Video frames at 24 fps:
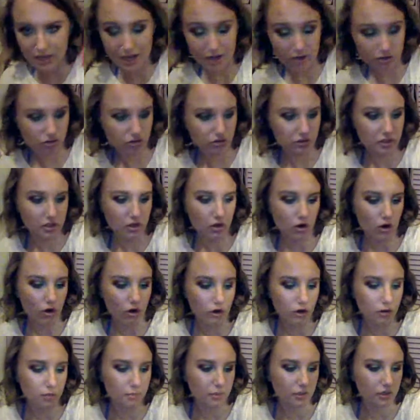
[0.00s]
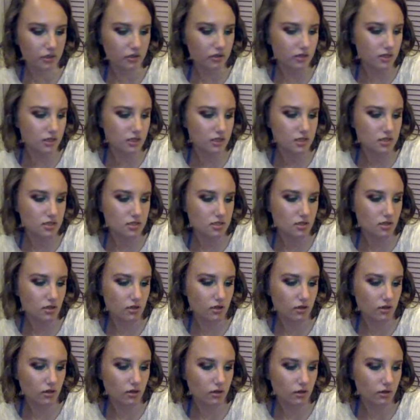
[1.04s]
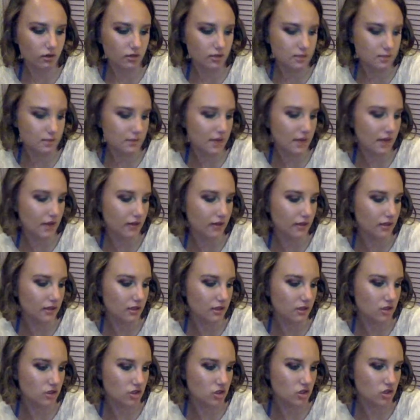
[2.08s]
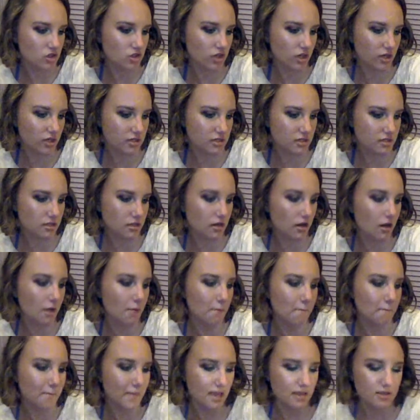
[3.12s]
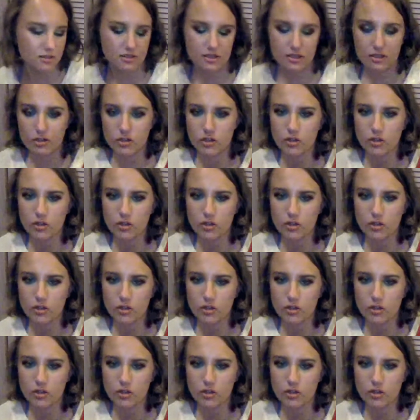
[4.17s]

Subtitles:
actually are, but these, oh, this palette is just amazing.